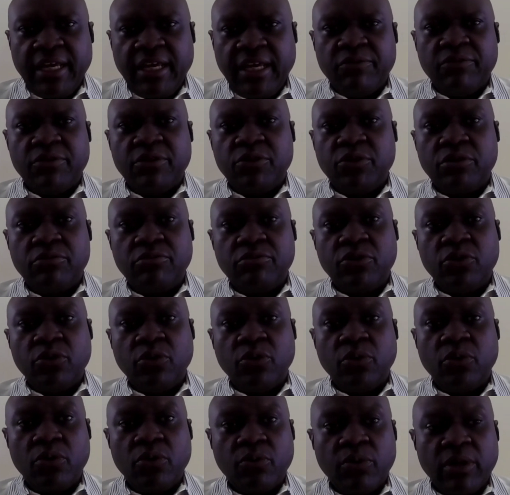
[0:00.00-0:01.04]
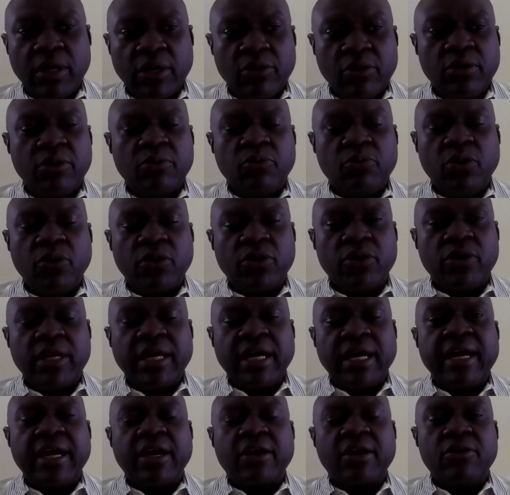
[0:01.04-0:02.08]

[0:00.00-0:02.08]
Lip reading: even though we're going to work on our